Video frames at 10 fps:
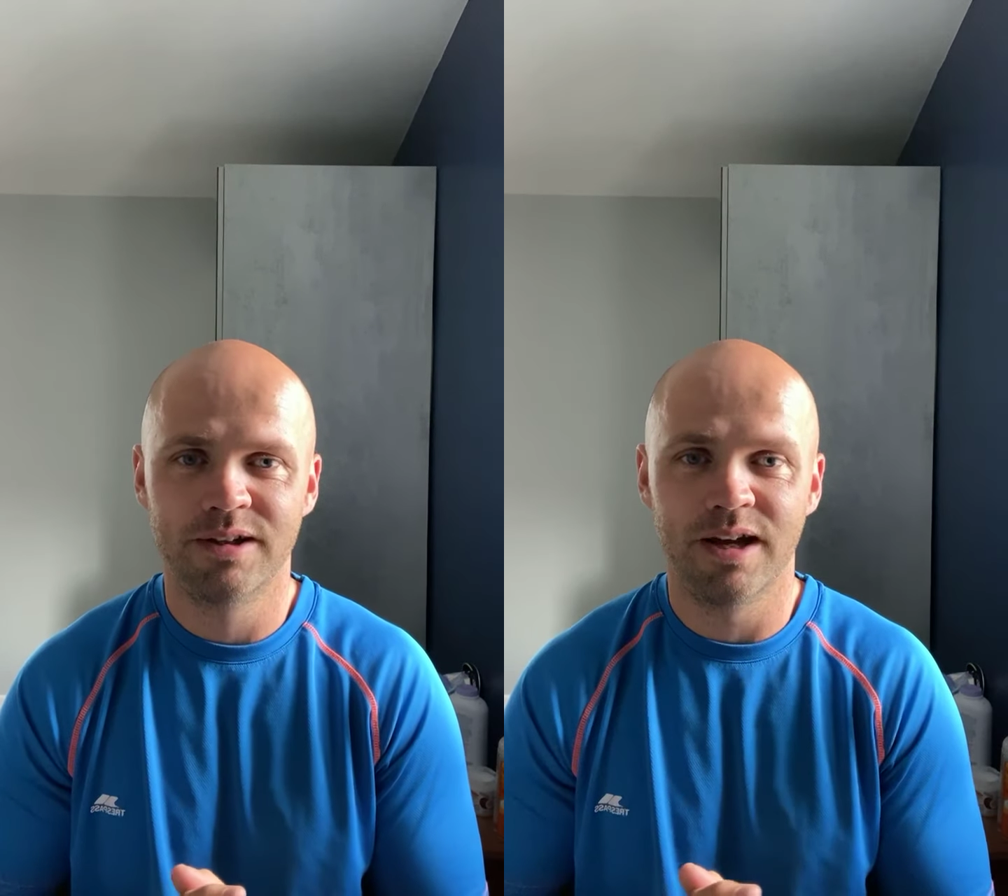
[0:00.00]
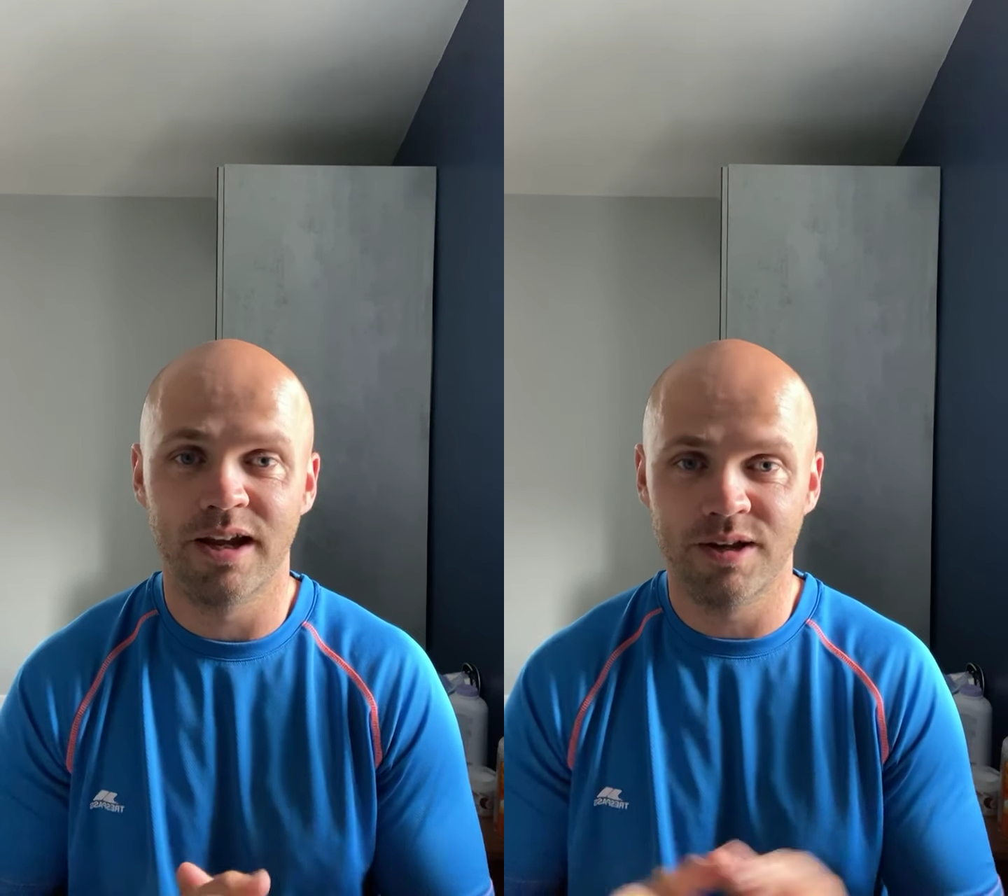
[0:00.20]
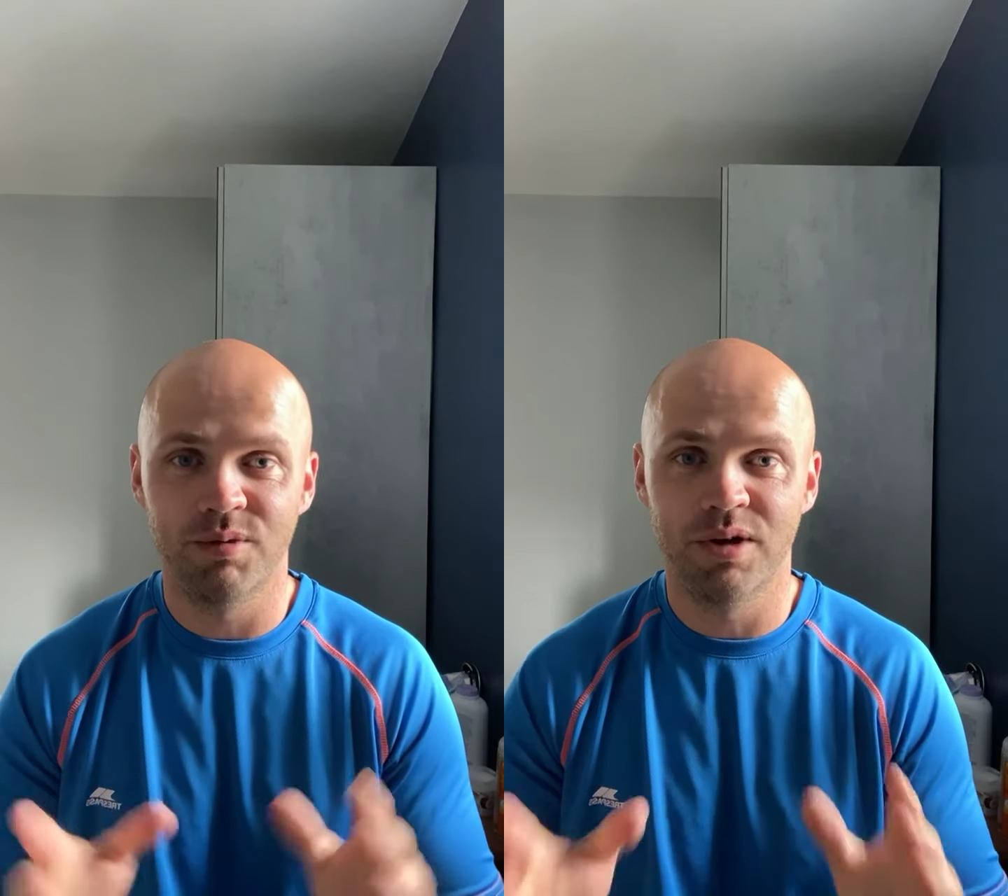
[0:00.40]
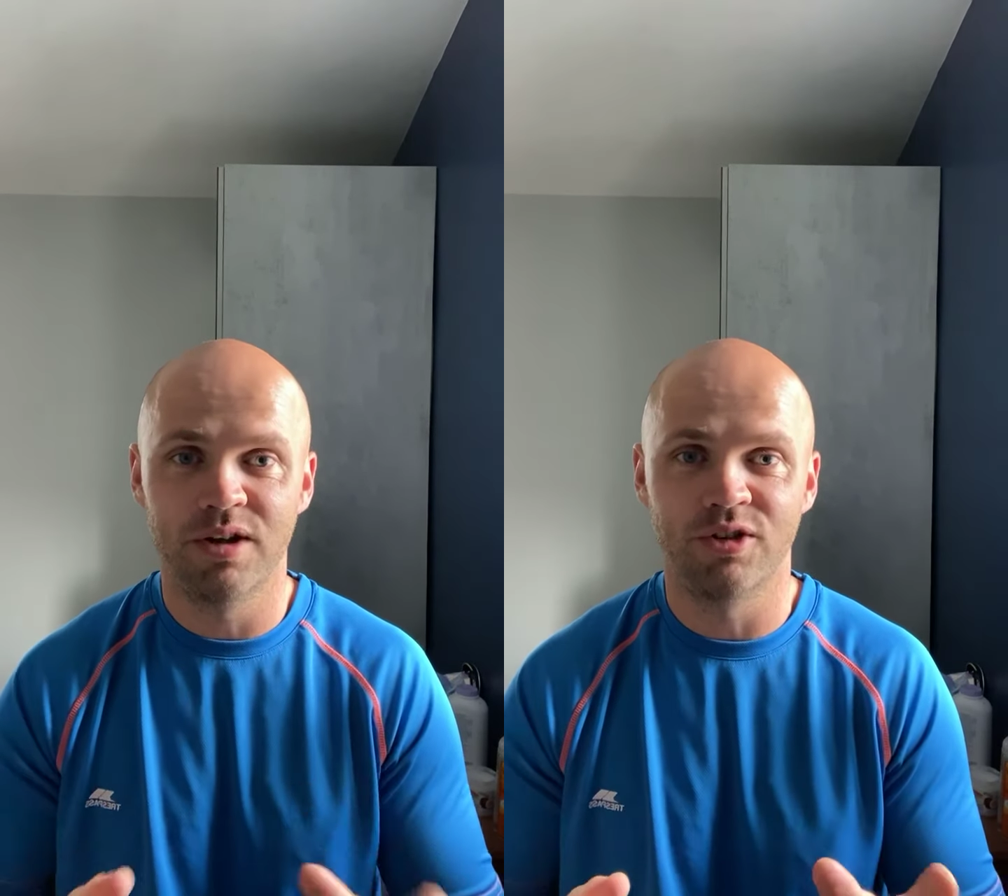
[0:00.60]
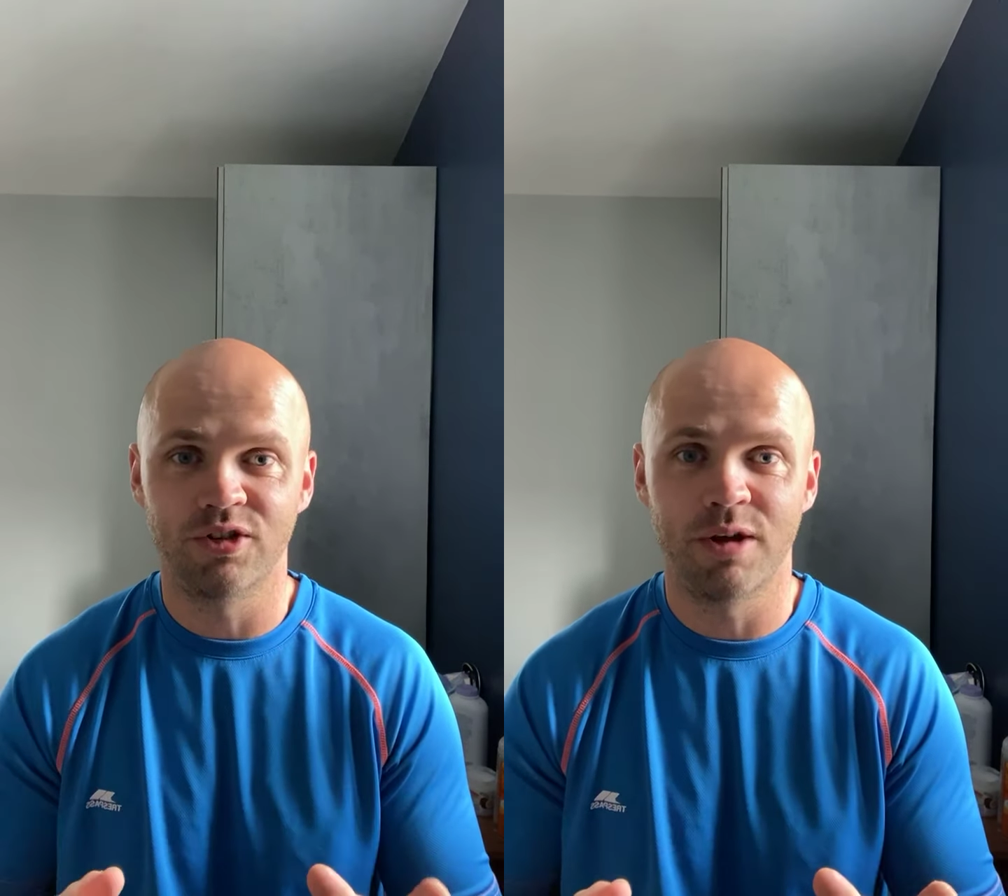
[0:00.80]
And it were
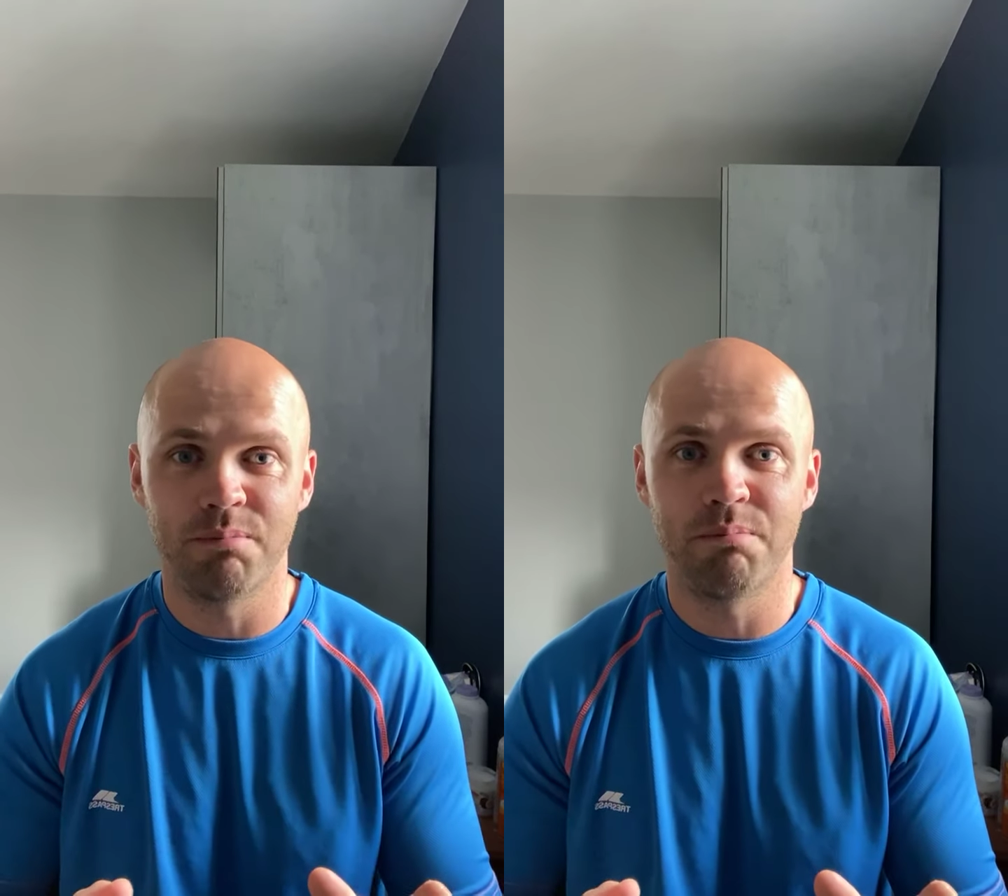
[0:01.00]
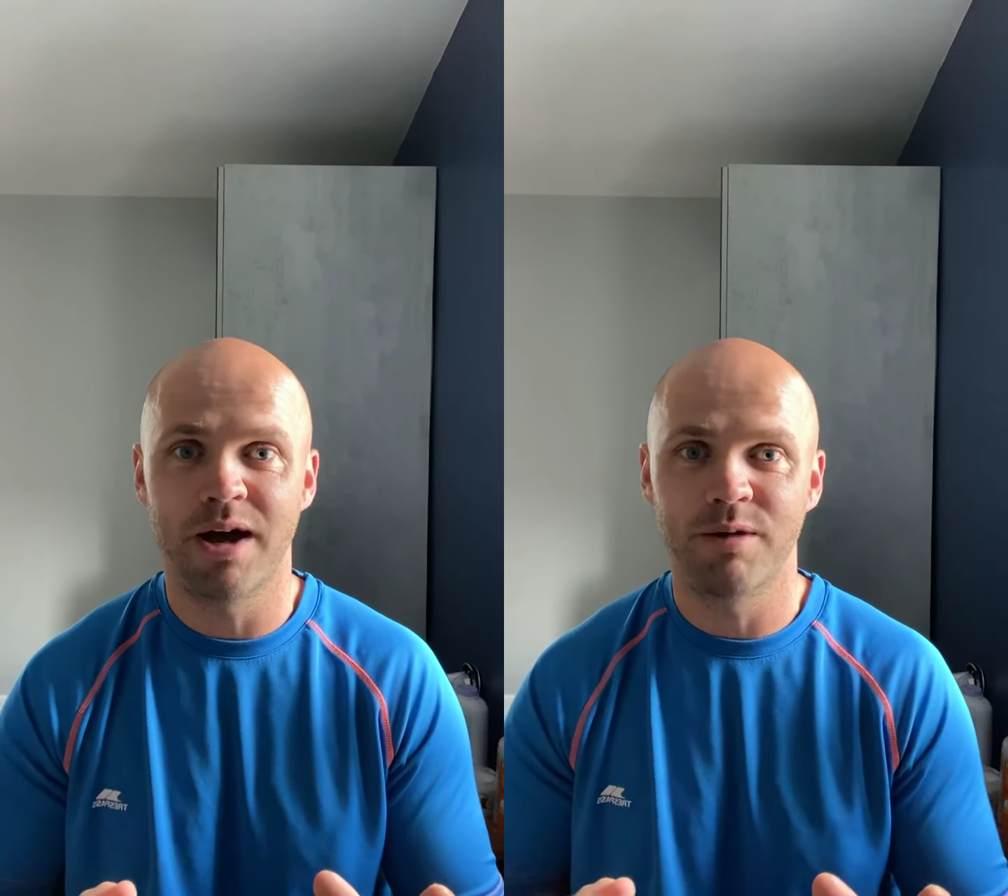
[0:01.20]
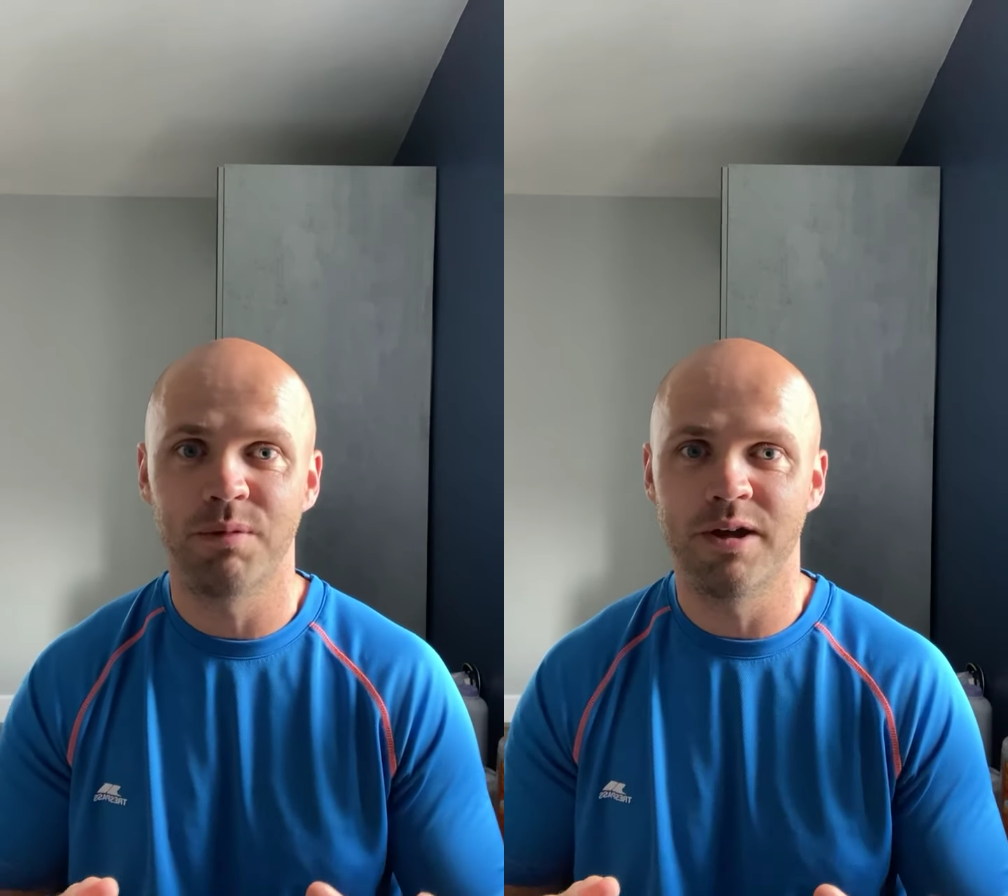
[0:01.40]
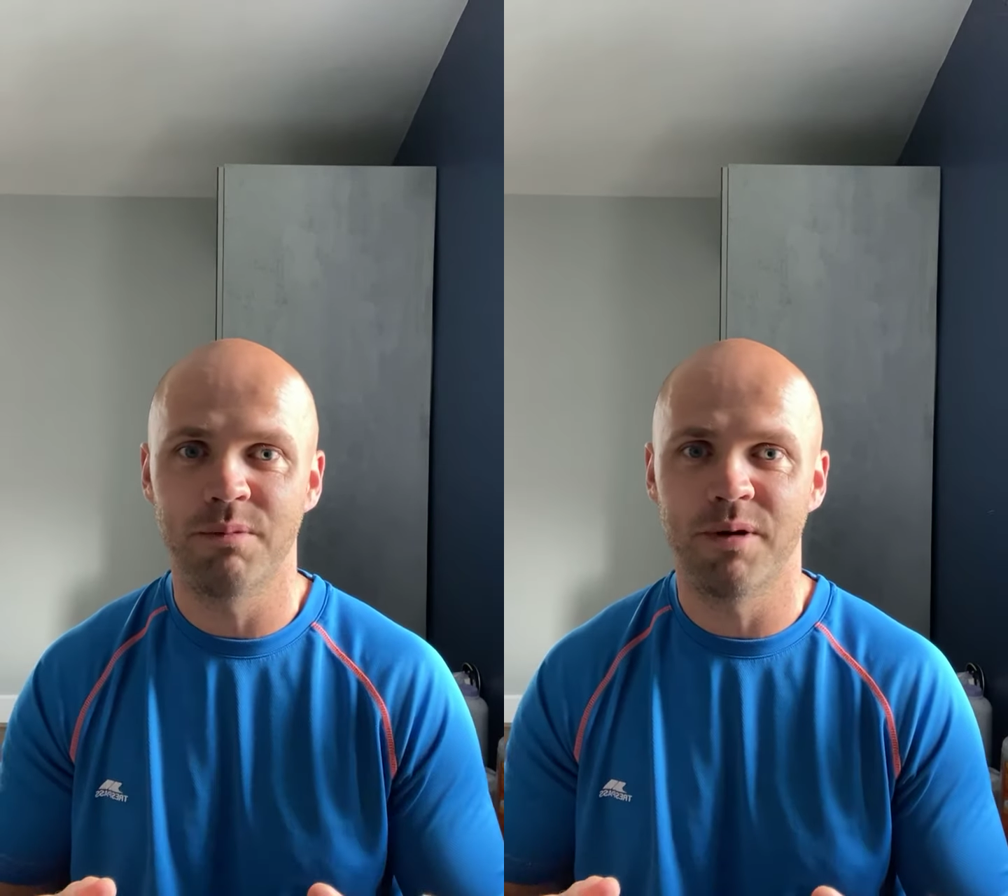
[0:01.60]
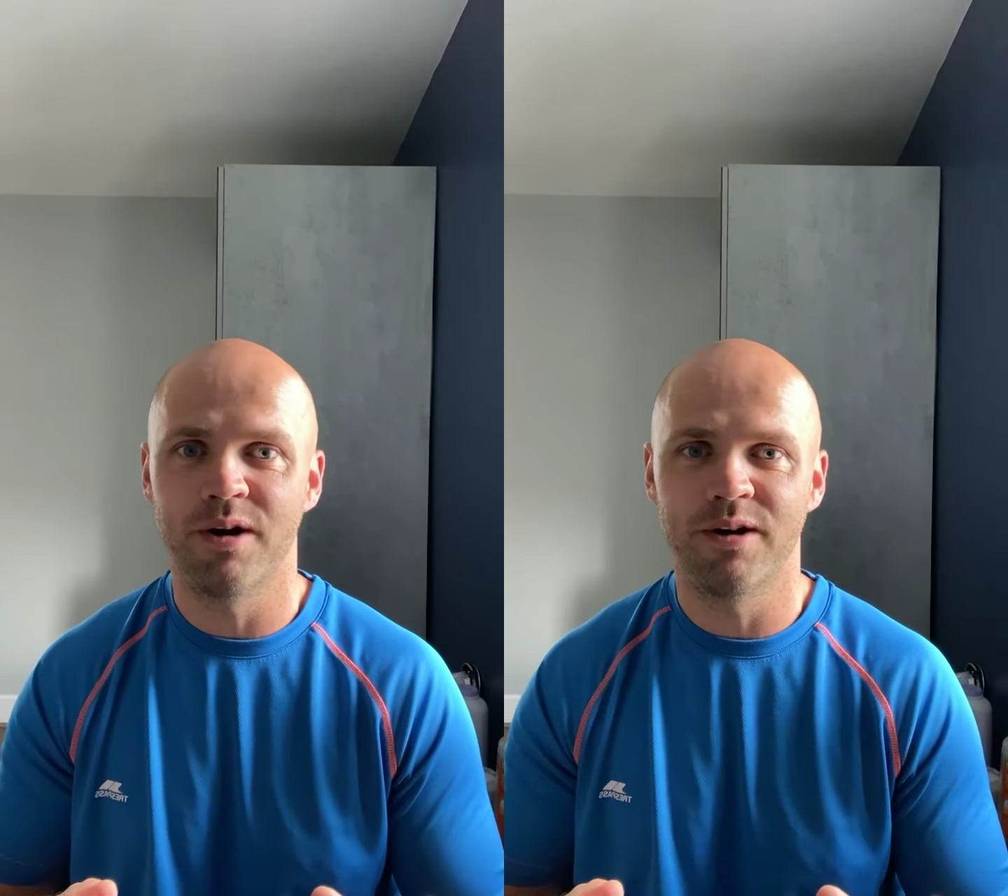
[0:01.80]
just a mad pity
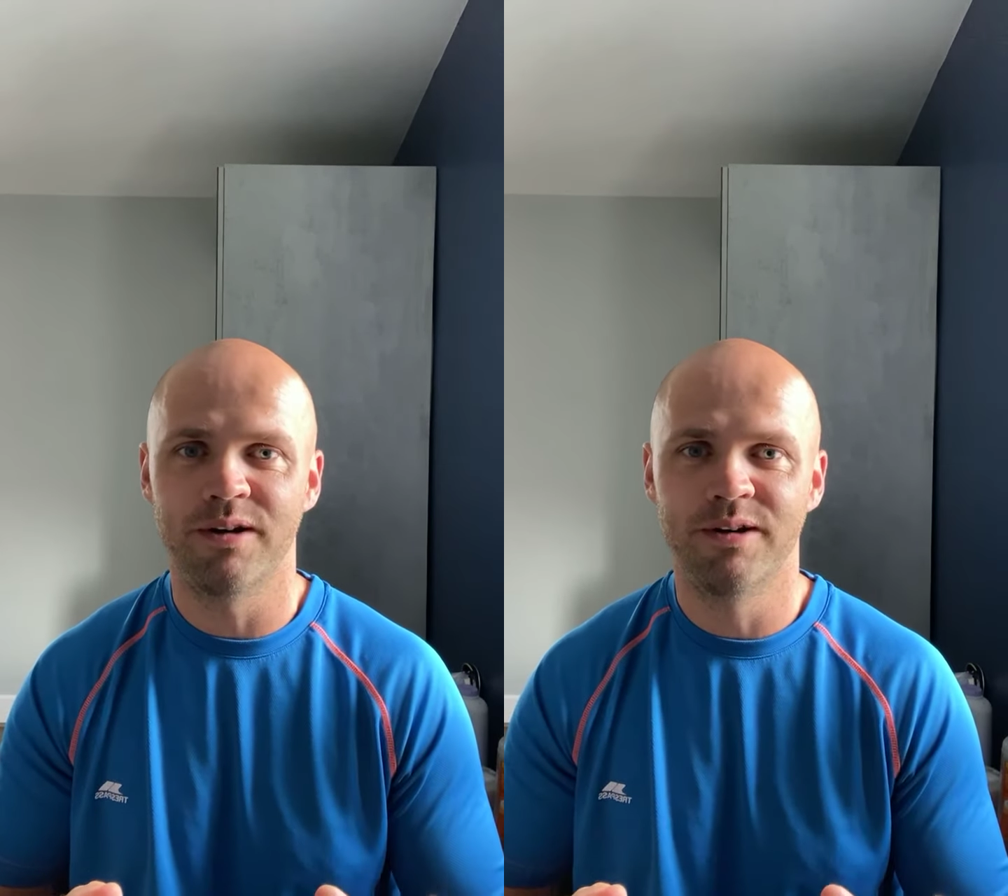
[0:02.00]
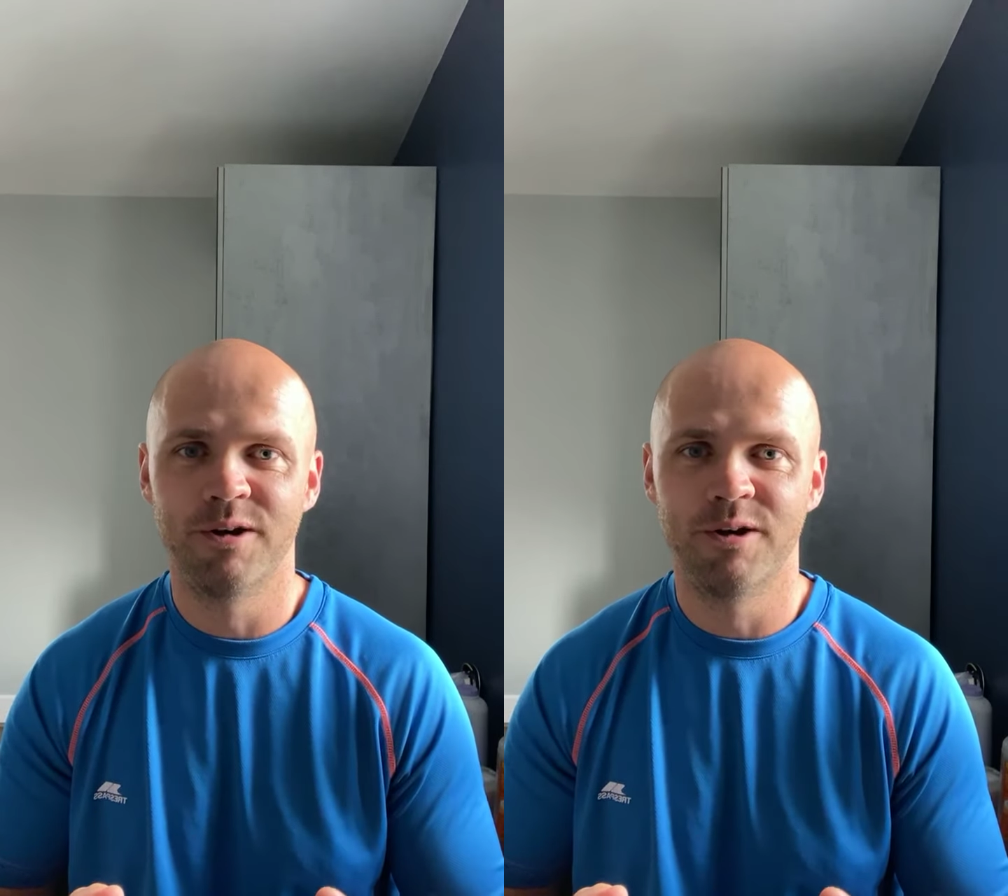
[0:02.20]
party,